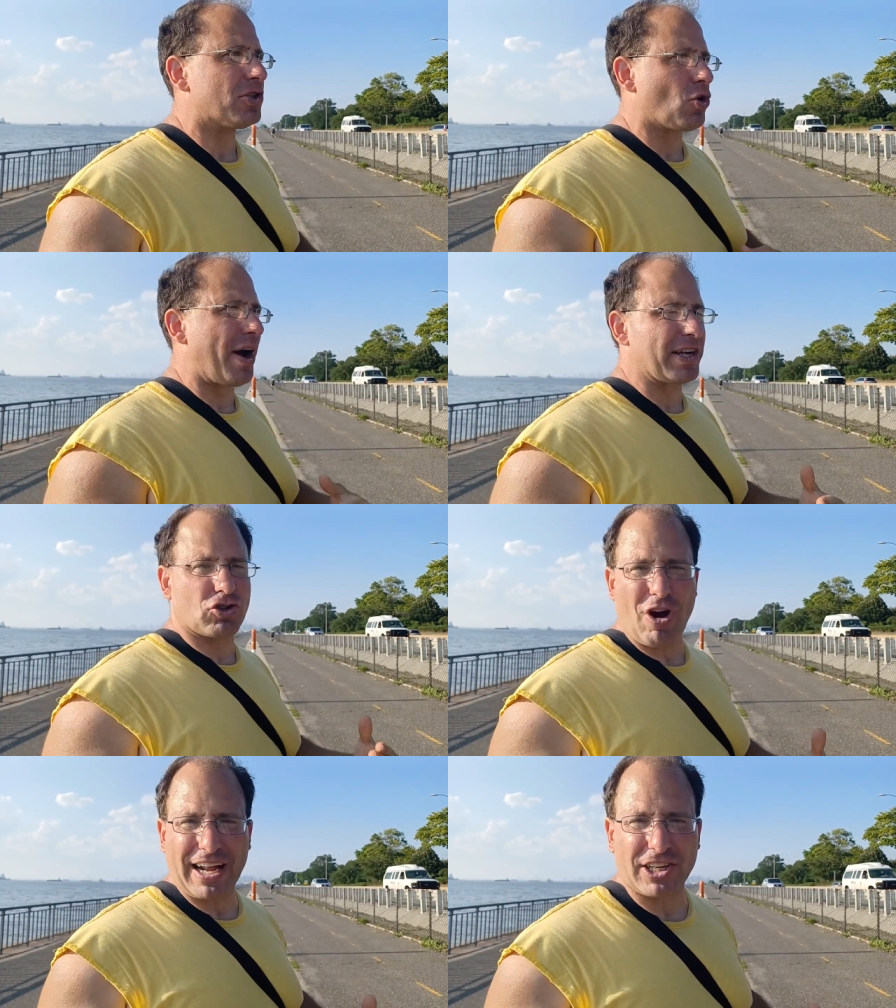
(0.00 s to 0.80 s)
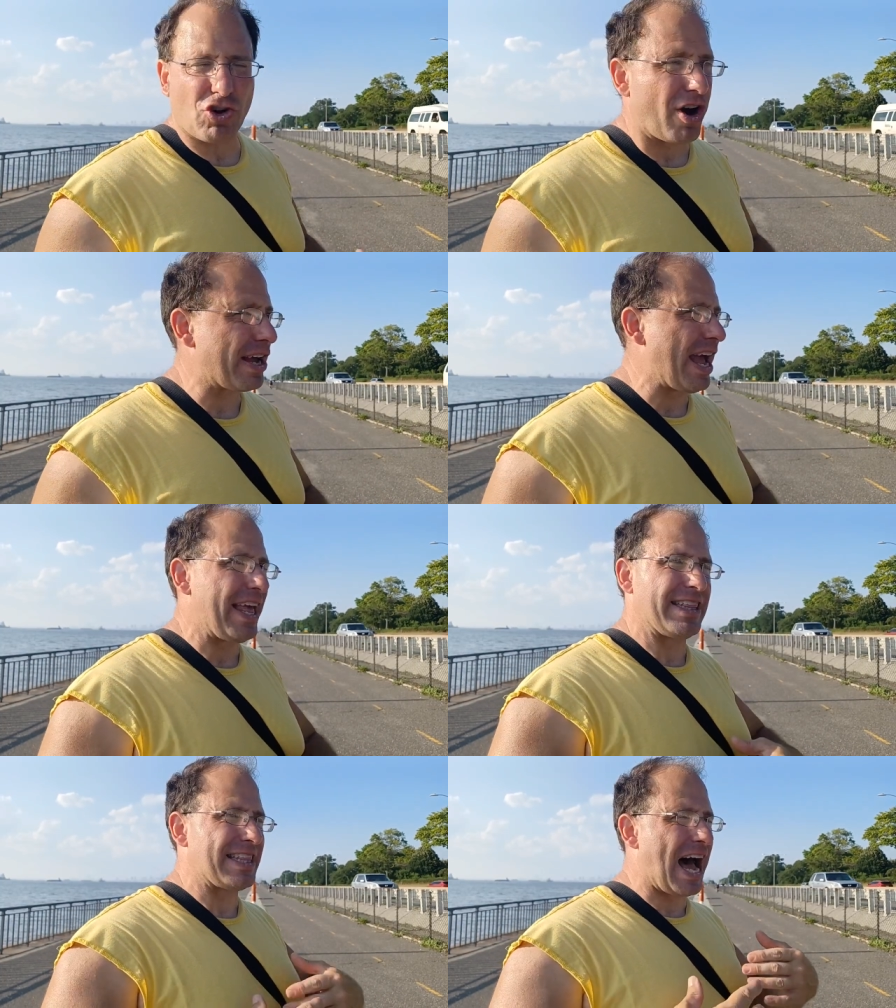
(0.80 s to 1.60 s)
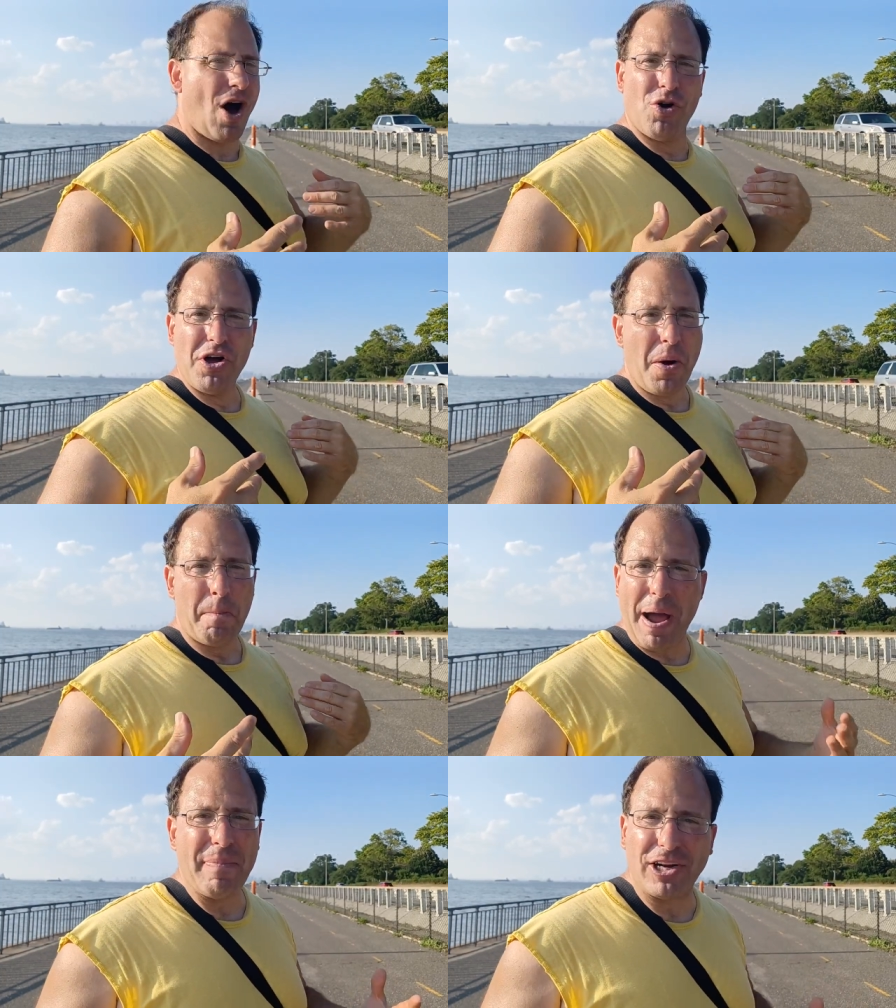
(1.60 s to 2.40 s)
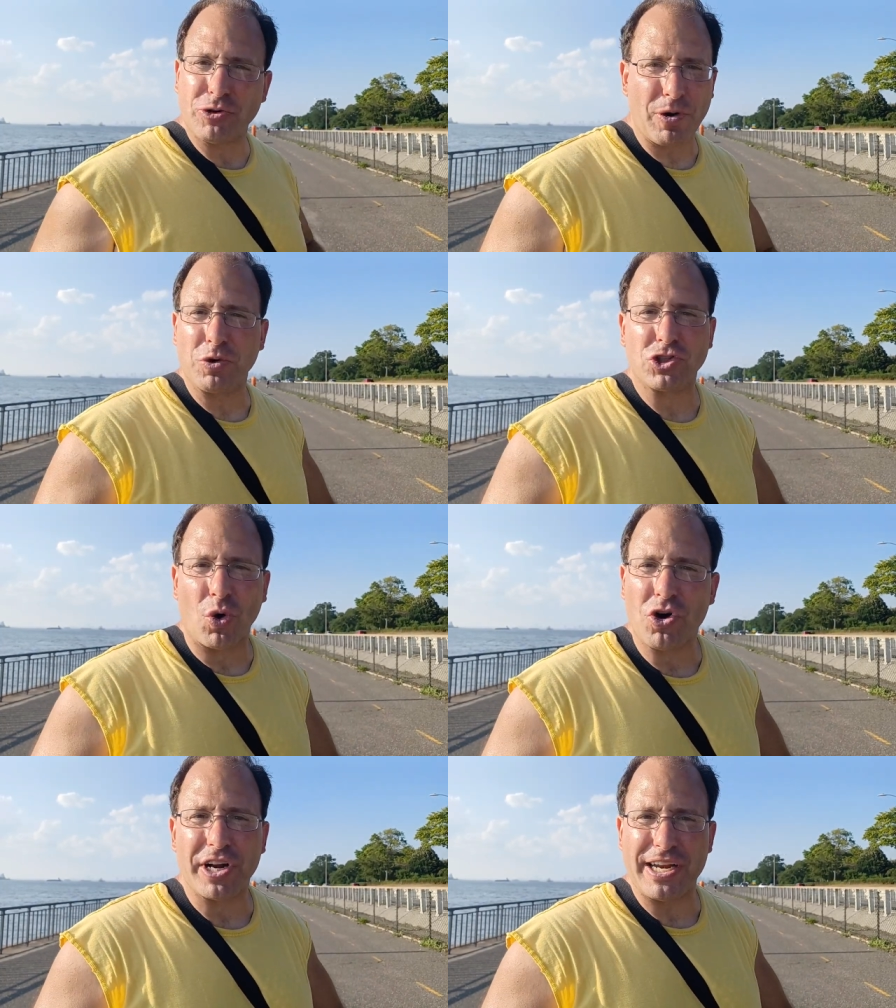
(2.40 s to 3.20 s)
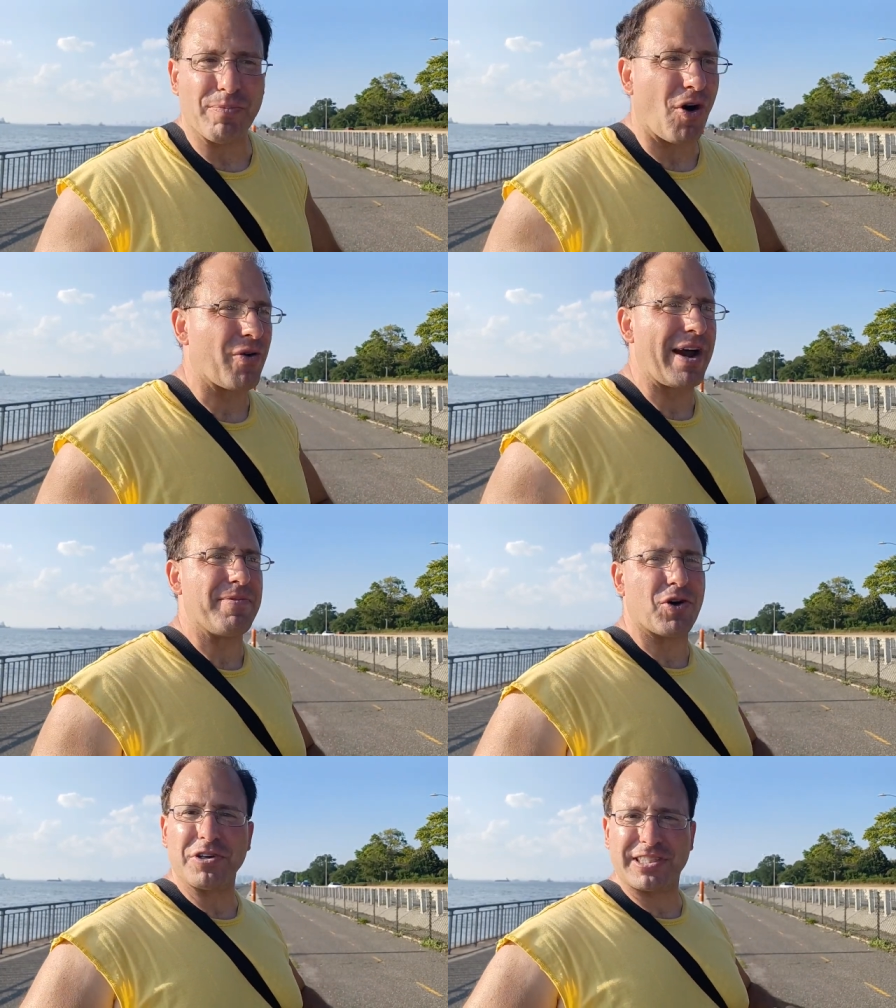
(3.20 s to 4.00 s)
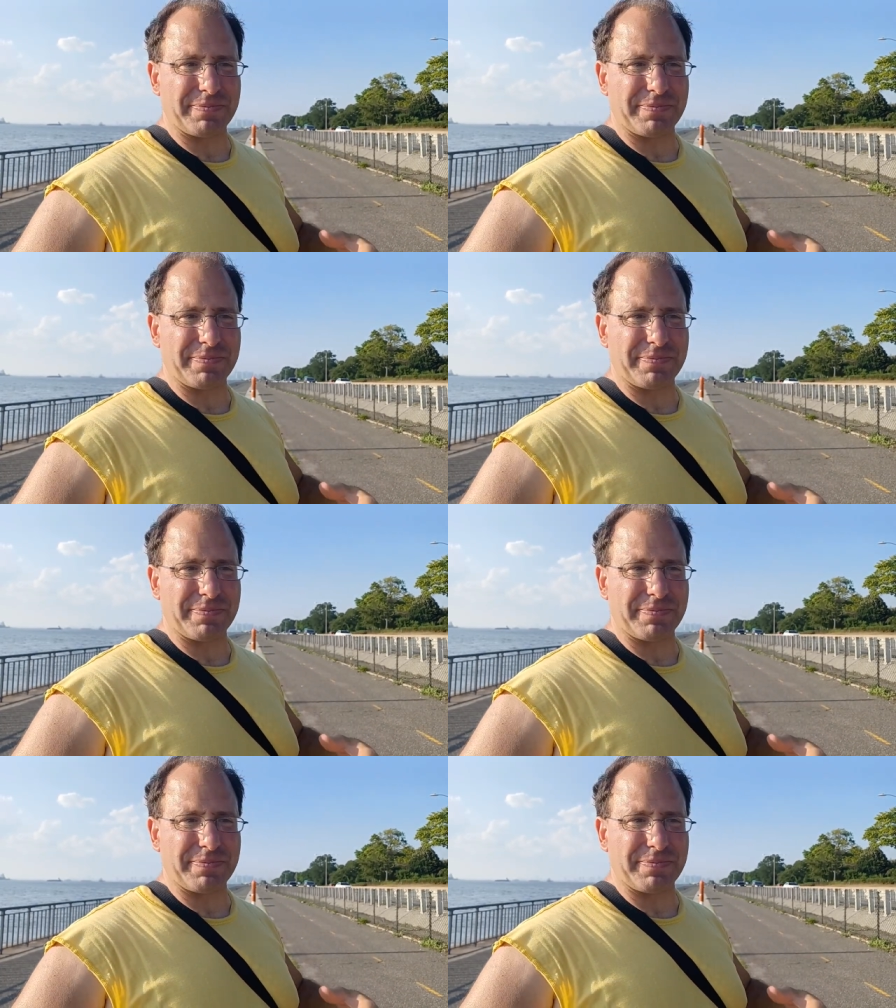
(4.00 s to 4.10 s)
so I could track the target, and now my measurement was no good anymore, right? Because